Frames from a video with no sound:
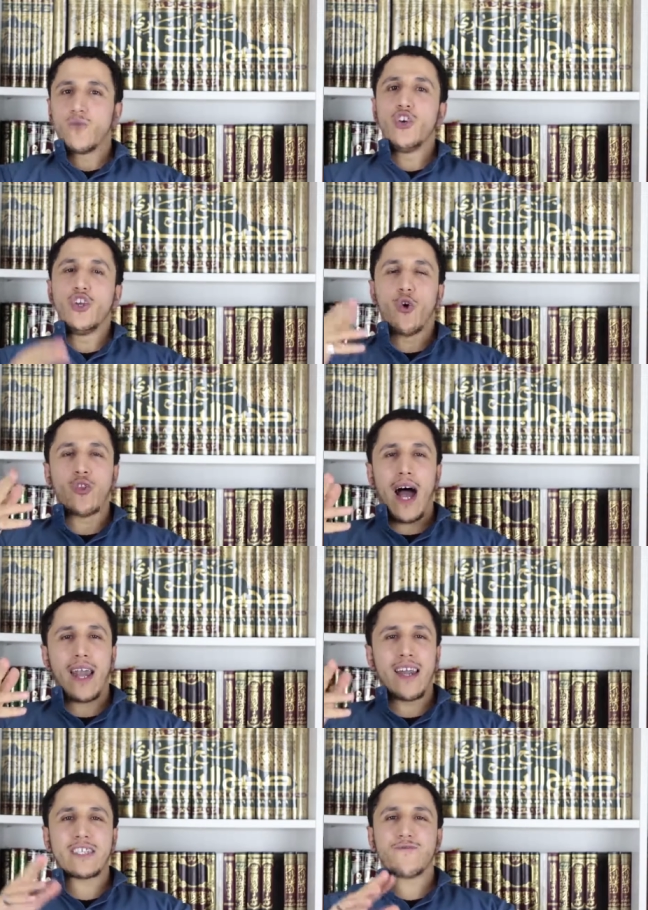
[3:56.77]
we know that
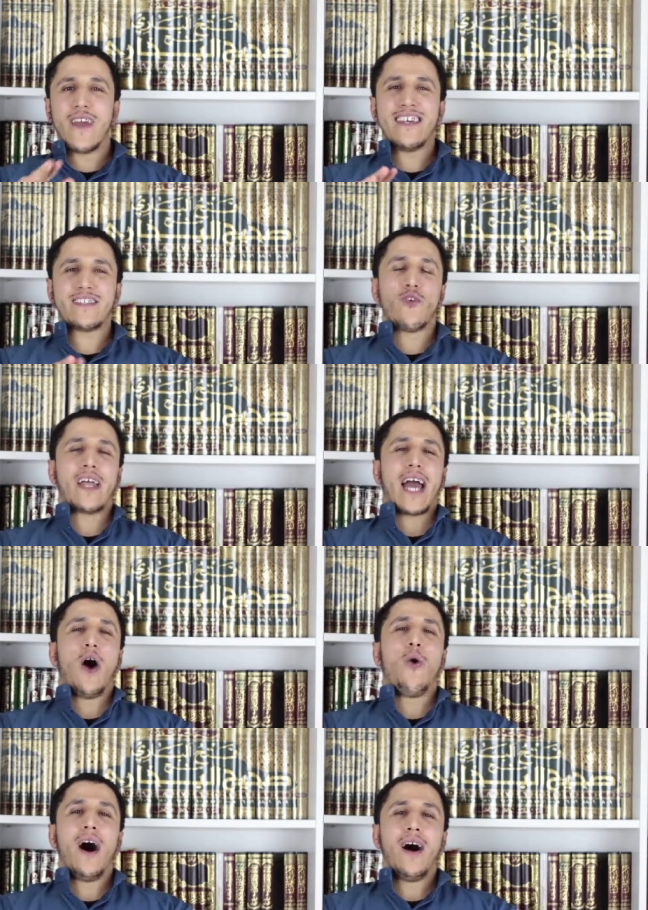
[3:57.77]
Allah's face, not like
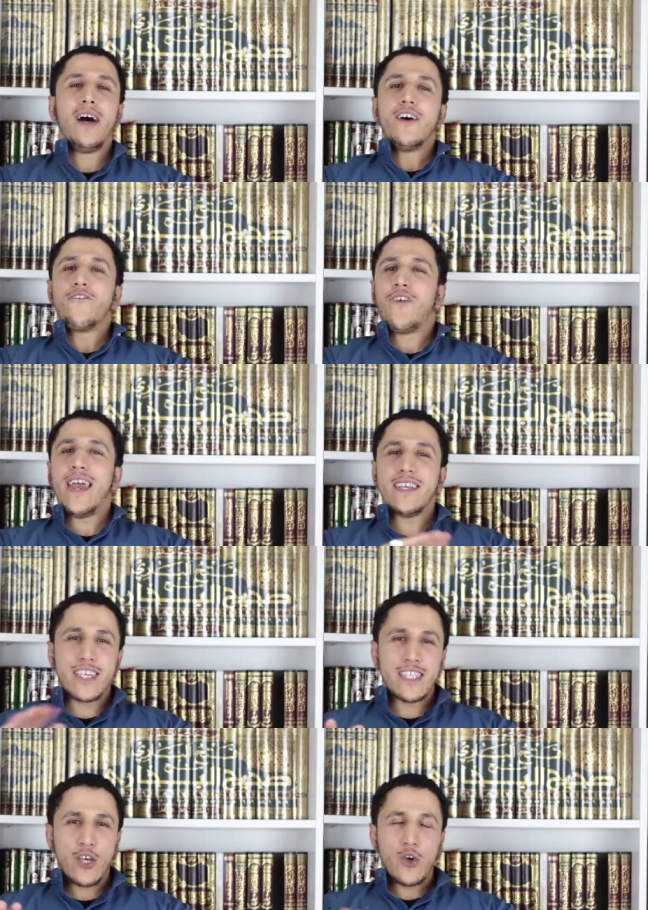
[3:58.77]
our
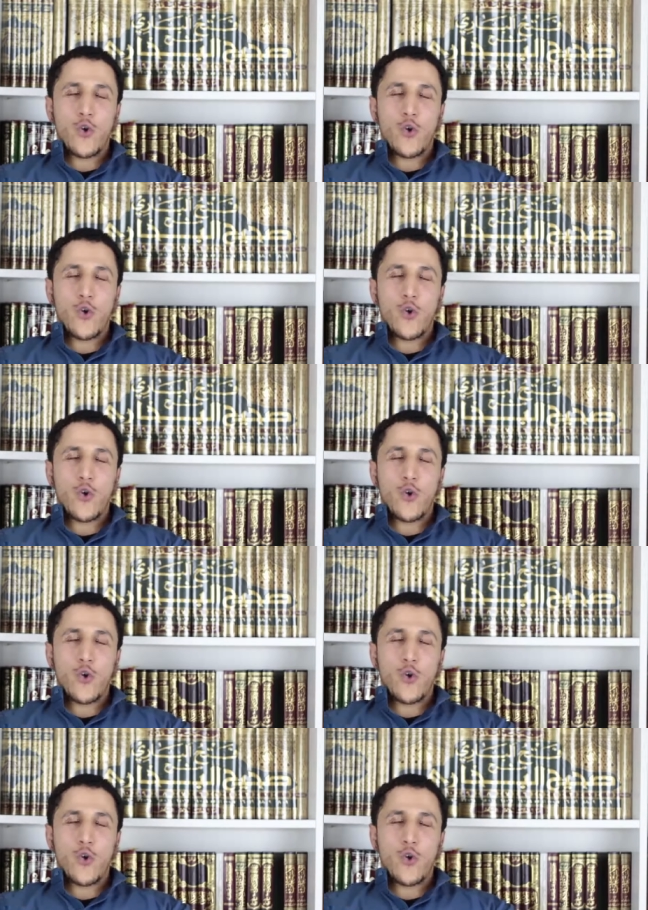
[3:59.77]
faces